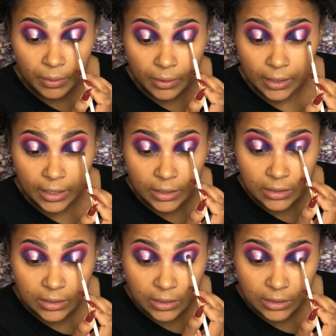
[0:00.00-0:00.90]

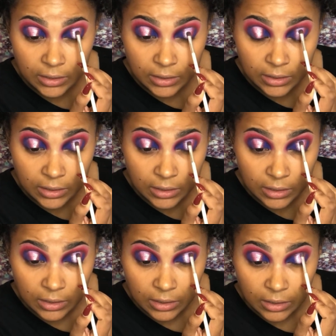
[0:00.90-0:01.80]
place this
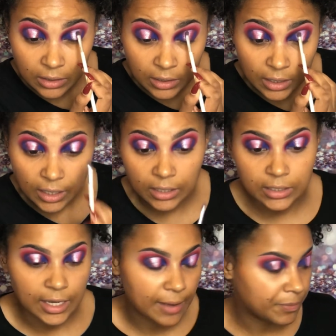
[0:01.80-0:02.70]
and
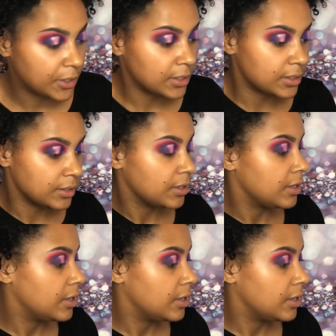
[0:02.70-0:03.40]
tap this.